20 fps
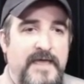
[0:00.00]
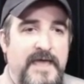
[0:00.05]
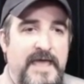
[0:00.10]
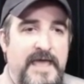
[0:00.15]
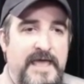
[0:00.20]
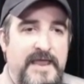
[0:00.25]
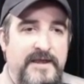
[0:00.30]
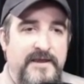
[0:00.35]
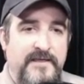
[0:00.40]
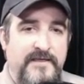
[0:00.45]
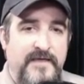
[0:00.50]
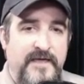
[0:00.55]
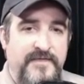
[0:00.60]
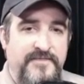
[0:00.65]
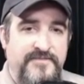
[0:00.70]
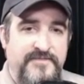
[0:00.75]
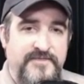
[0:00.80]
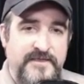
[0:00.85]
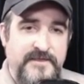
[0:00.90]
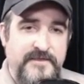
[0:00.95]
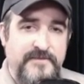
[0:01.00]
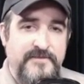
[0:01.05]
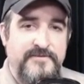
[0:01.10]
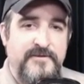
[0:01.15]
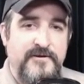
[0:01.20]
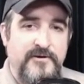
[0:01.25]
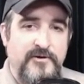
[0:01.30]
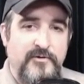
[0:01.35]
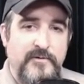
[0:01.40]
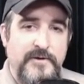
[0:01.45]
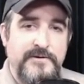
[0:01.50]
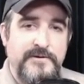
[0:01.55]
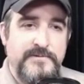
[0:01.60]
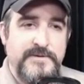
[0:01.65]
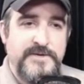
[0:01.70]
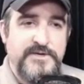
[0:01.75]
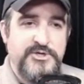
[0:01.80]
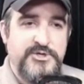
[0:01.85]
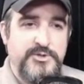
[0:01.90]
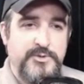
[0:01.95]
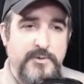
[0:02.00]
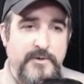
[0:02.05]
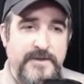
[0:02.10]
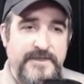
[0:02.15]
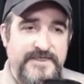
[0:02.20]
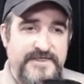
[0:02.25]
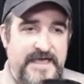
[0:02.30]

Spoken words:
and I think they're going to enjoy